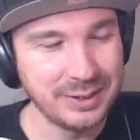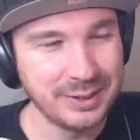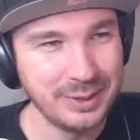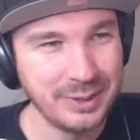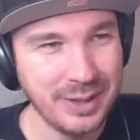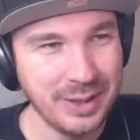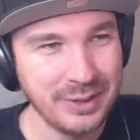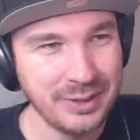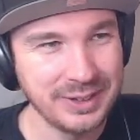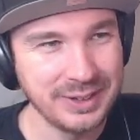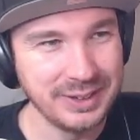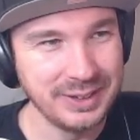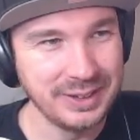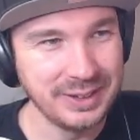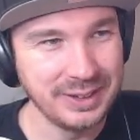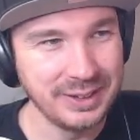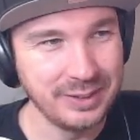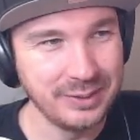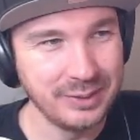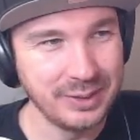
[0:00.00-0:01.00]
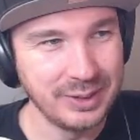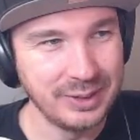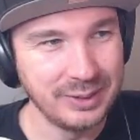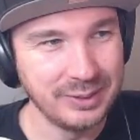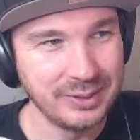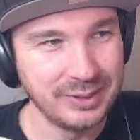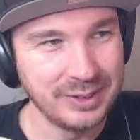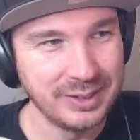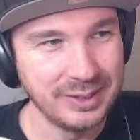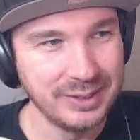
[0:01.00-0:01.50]
so now he's going to get
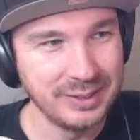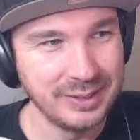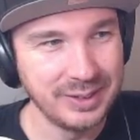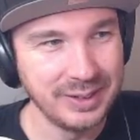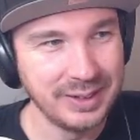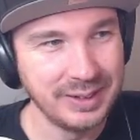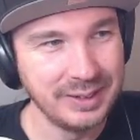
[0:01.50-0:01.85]
evolved. Okay.